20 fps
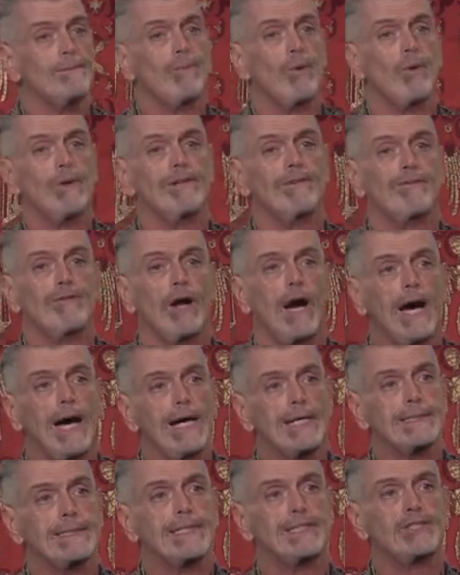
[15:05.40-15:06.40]
it's important for
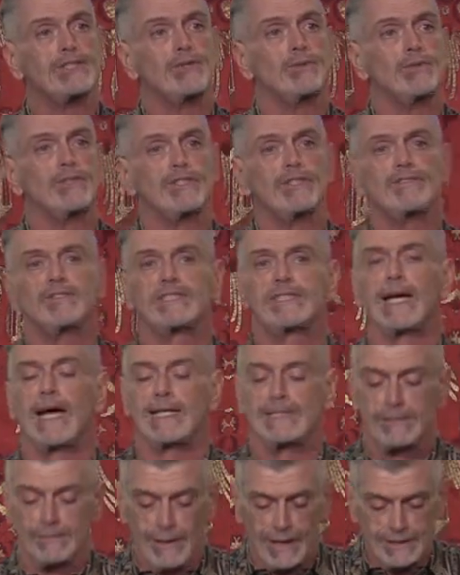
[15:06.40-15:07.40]
us as students of the
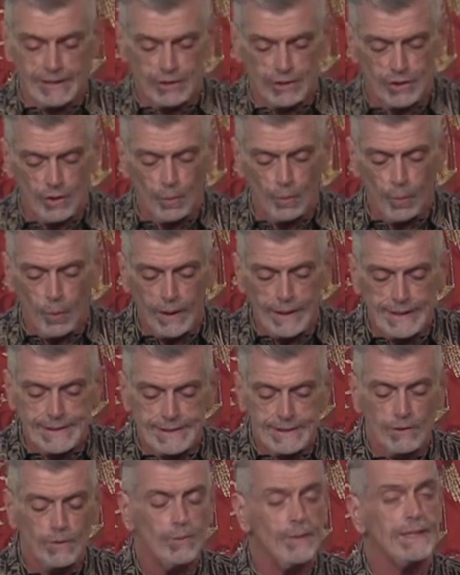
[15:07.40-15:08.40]
Science of Mind to know what
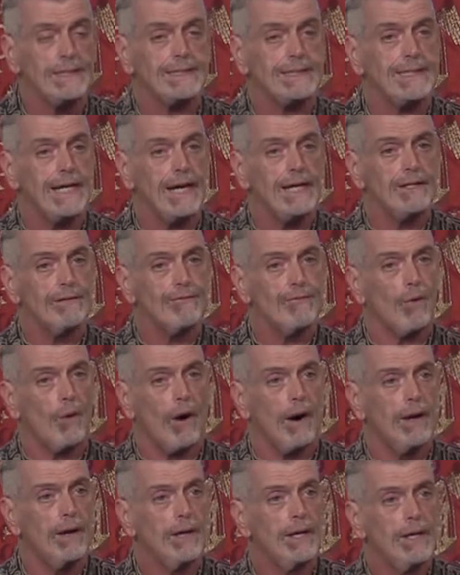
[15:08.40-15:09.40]
is it we stand
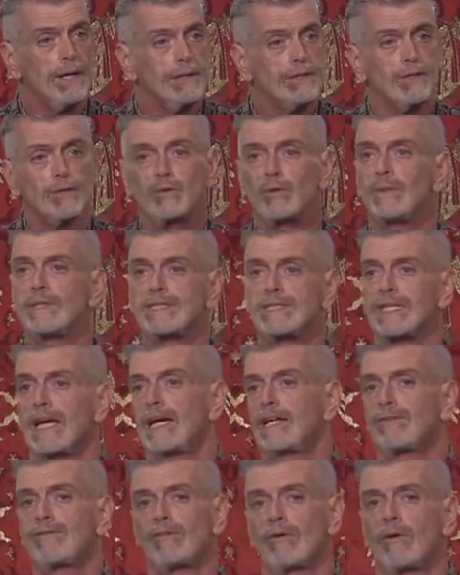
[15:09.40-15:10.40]
for. You know, do we
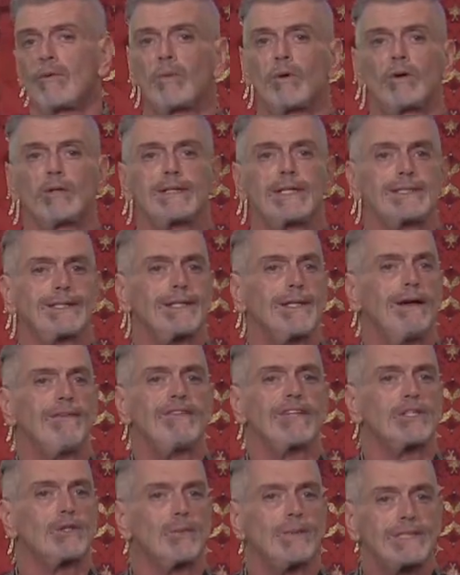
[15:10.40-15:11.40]
stand for a world that's
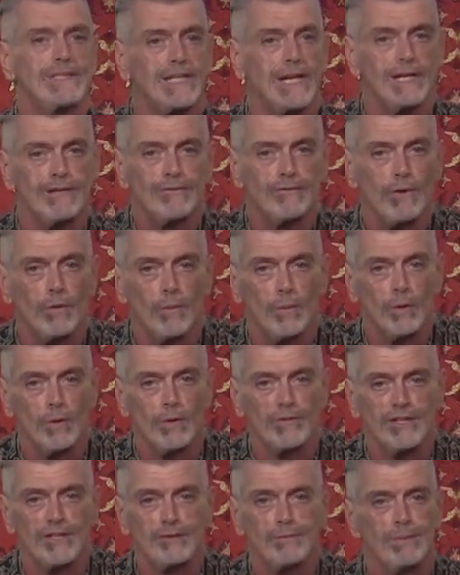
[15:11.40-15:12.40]
loving? Do we stand for a
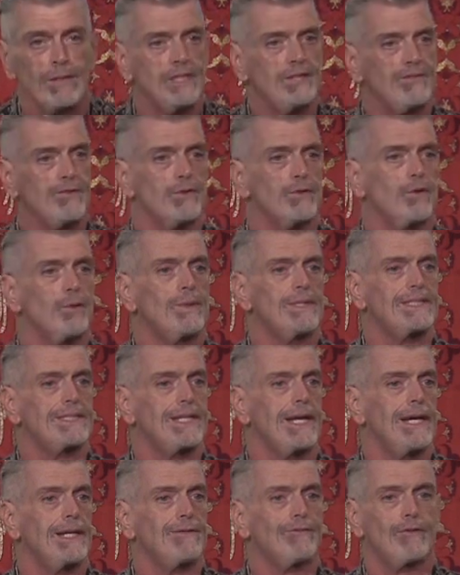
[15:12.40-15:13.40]
world that's peaceful? Do we
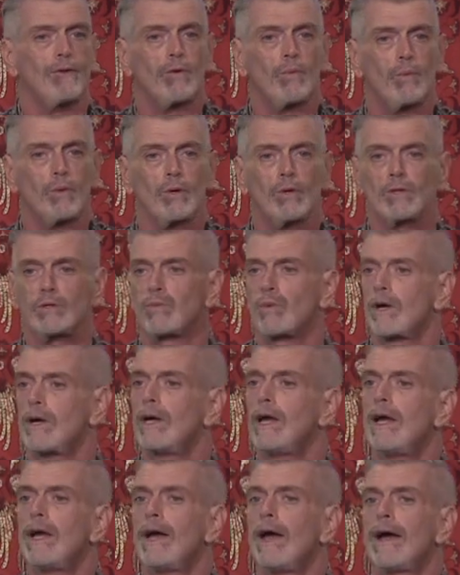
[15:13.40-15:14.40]
stand for a world
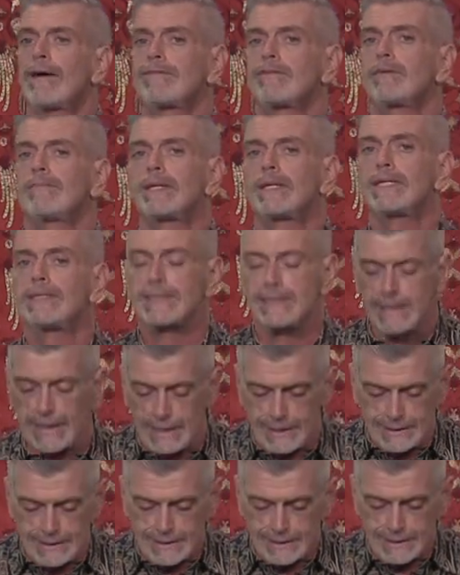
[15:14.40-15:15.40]
where everybody's
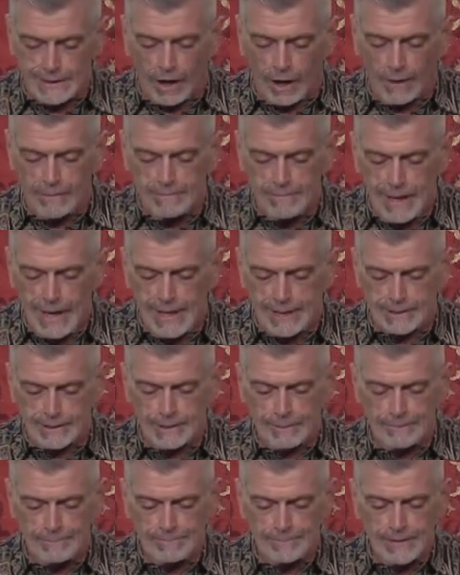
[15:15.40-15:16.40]
needs are
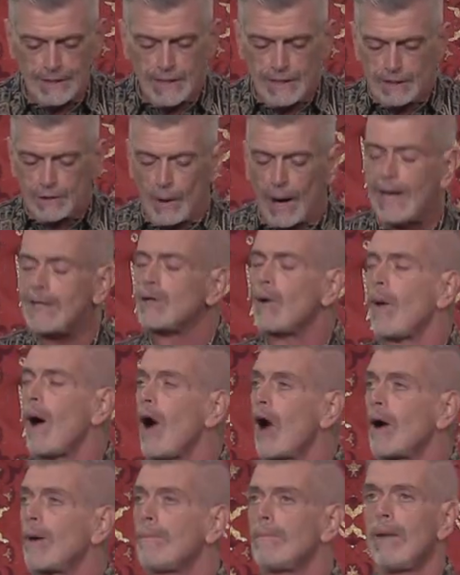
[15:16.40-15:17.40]
met? You know, I know
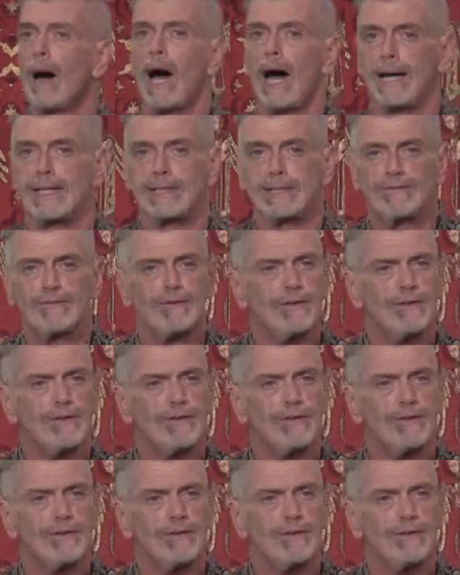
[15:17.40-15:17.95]
our mind,